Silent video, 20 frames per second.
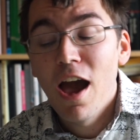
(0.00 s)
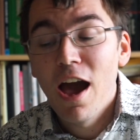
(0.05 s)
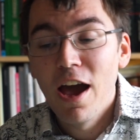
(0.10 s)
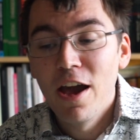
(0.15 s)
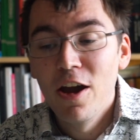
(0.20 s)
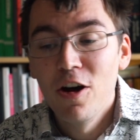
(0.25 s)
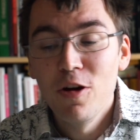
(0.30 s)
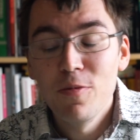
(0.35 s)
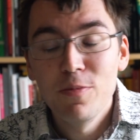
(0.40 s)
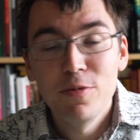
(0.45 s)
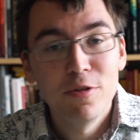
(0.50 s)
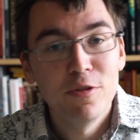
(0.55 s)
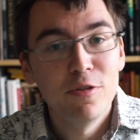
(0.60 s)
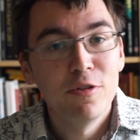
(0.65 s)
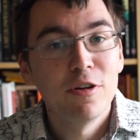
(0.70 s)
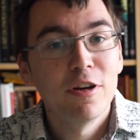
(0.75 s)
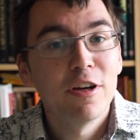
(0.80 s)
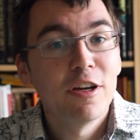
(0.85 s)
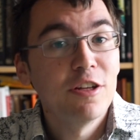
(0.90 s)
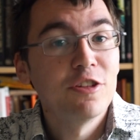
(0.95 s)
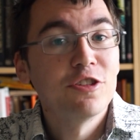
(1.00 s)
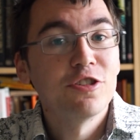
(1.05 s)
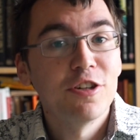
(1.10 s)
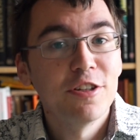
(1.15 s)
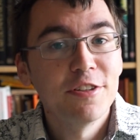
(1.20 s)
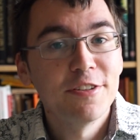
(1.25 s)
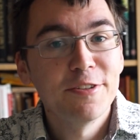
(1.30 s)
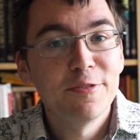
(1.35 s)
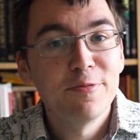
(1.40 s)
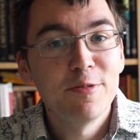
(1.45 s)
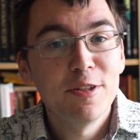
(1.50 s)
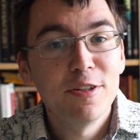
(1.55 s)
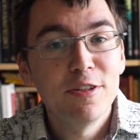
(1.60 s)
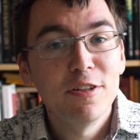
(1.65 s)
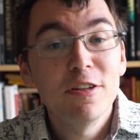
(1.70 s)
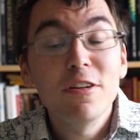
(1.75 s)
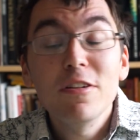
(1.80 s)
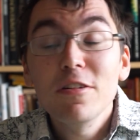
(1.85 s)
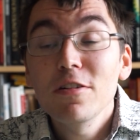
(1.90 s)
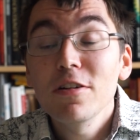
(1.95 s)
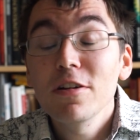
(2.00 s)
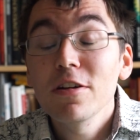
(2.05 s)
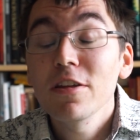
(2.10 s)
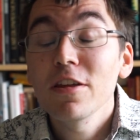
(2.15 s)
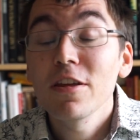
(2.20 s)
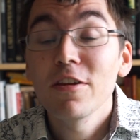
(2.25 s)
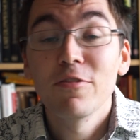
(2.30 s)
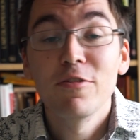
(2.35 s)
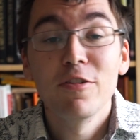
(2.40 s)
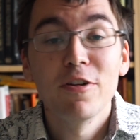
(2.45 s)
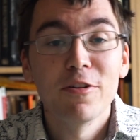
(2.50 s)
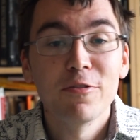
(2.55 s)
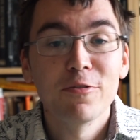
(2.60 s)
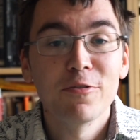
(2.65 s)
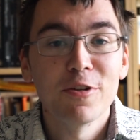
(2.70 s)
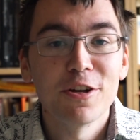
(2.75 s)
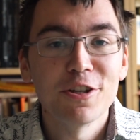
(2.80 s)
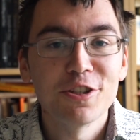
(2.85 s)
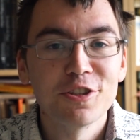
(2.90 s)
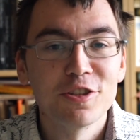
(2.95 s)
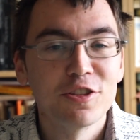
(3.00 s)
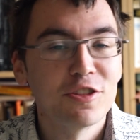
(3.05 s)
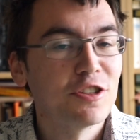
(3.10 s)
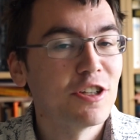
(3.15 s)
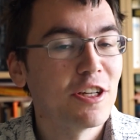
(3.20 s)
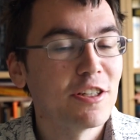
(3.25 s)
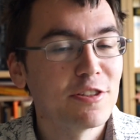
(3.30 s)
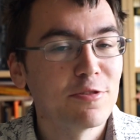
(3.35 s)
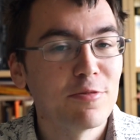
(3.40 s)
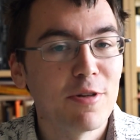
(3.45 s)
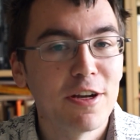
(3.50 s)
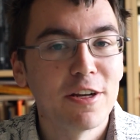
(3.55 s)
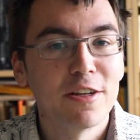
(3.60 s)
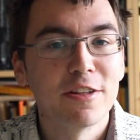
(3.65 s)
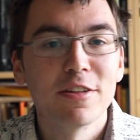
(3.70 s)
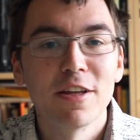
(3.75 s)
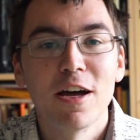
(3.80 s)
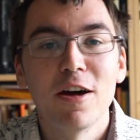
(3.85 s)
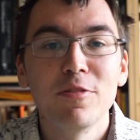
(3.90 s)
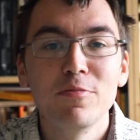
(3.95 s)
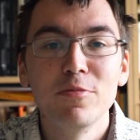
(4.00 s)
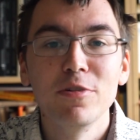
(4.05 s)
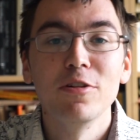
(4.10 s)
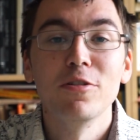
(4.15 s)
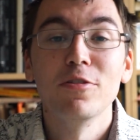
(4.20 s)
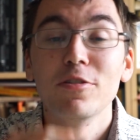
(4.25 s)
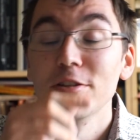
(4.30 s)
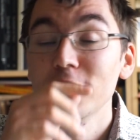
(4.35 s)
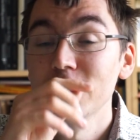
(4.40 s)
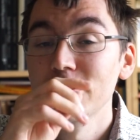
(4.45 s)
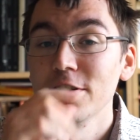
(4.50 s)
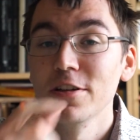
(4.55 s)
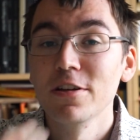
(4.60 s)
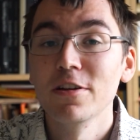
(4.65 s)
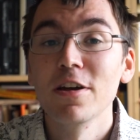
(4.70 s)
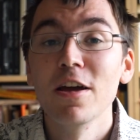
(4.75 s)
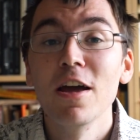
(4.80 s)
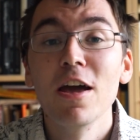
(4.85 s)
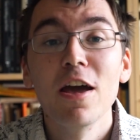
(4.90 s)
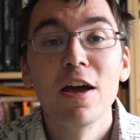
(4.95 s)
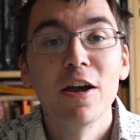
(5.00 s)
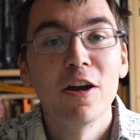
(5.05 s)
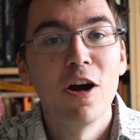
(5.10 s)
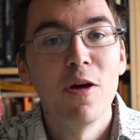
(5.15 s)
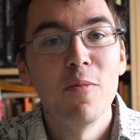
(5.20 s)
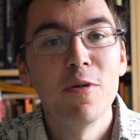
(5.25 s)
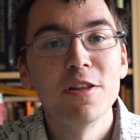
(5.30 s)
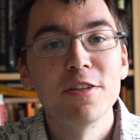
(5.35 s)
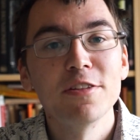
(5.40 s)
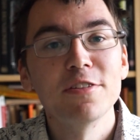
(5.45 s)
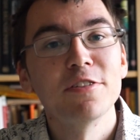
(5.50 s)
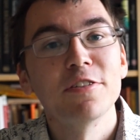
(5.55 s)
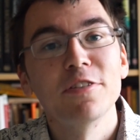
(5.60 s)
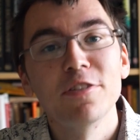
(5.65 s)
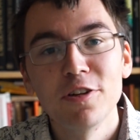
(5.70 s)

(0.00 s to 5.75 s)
I hope you enjoyed the video. If you have questions, just write it down below in the comments.